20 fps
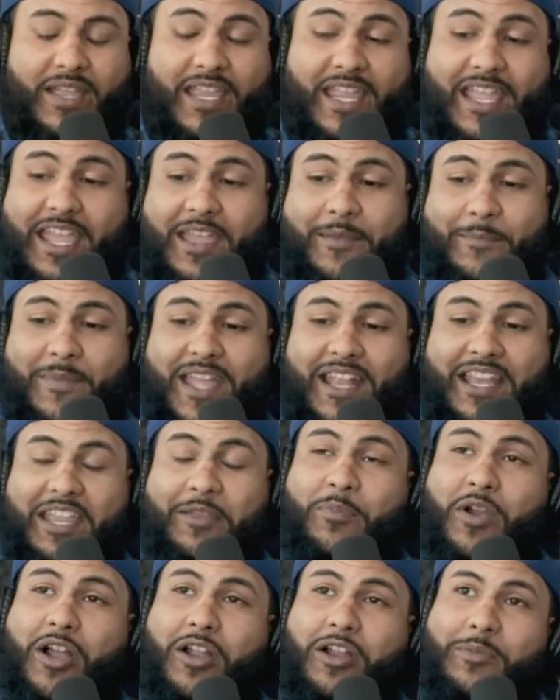yeah, but yeah, man,
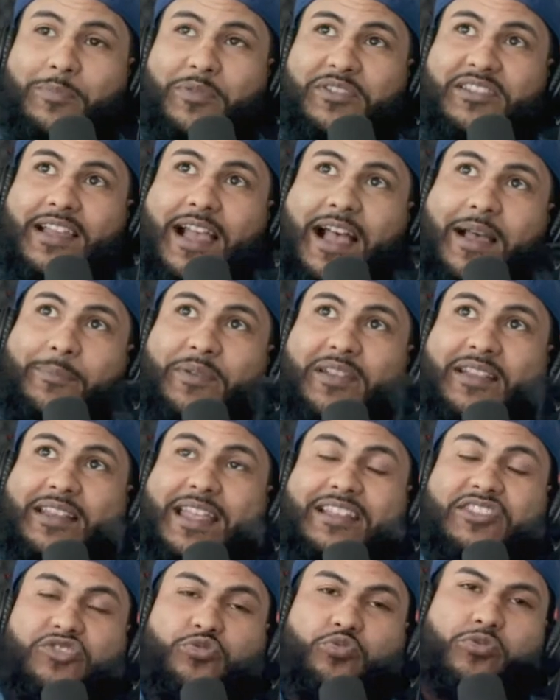Harry. he brought up a topic
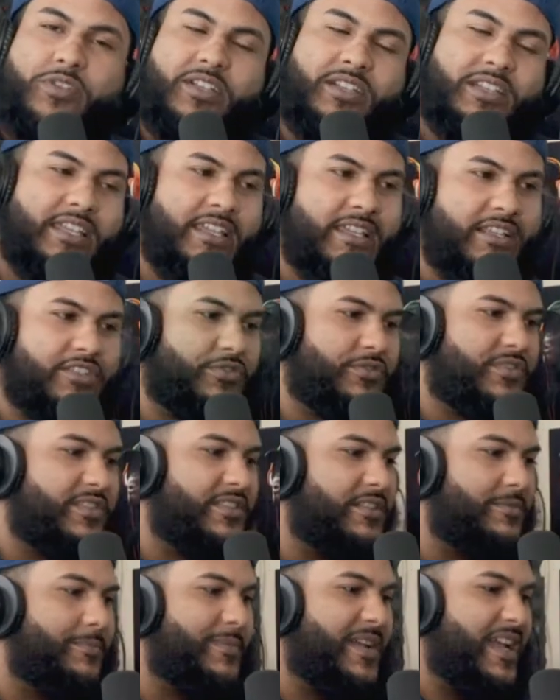that's really
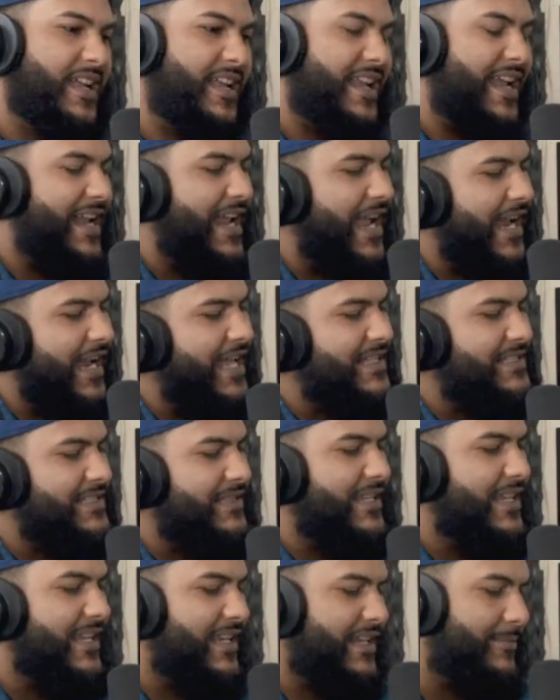interesting, man. And I got
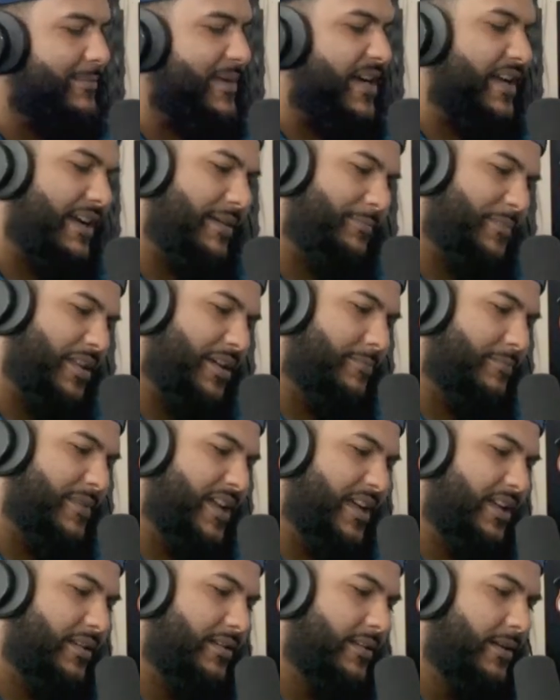to thinking about it. I'm like,
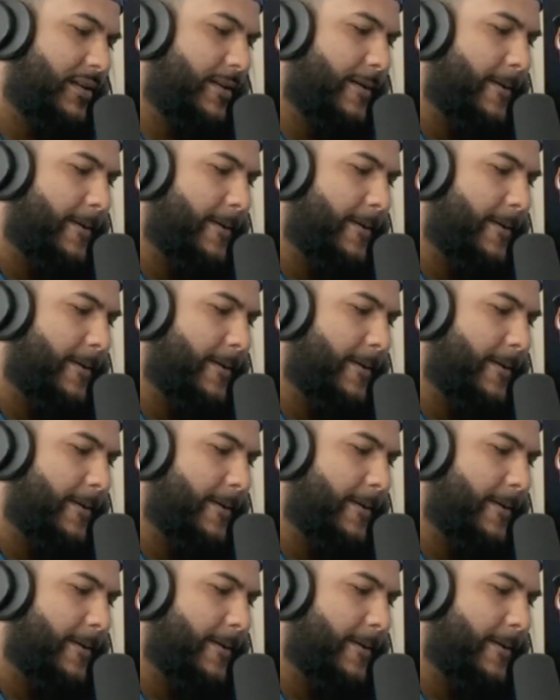man,